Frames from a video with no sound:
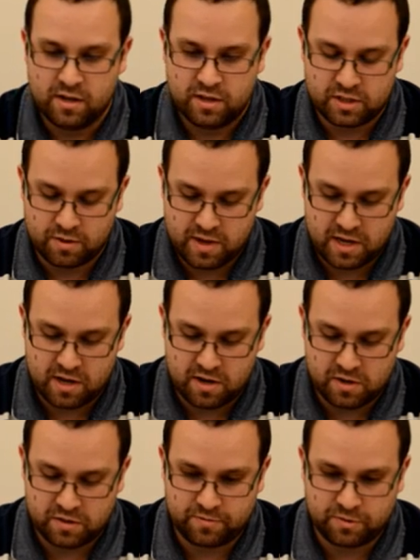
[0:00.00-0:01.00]
So we can
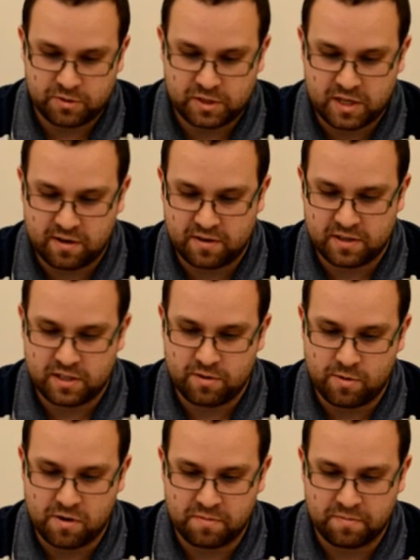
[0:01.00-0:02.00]
use
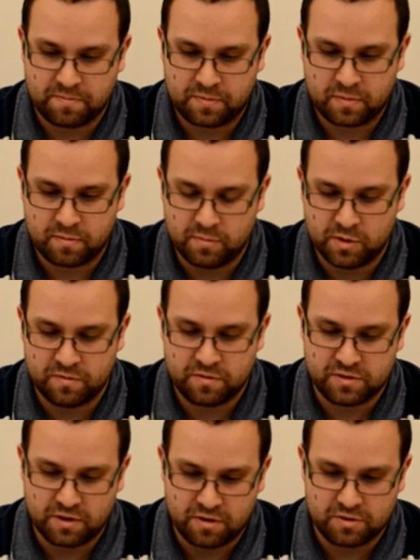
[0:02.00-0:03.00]
1491 month
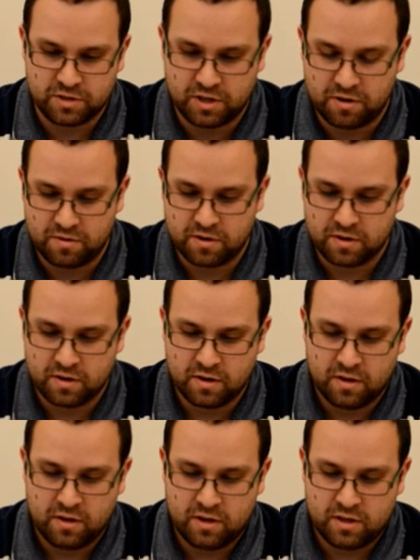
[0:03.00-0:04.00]
dot June
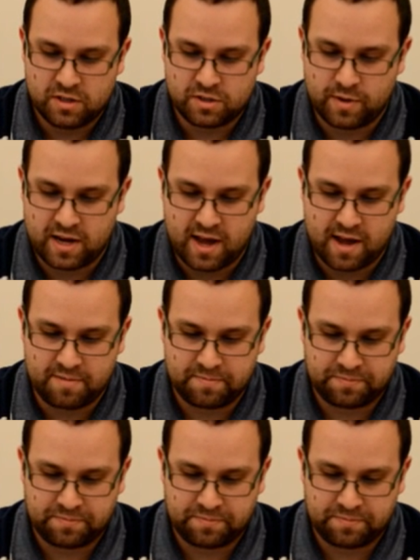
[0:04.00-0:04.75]
28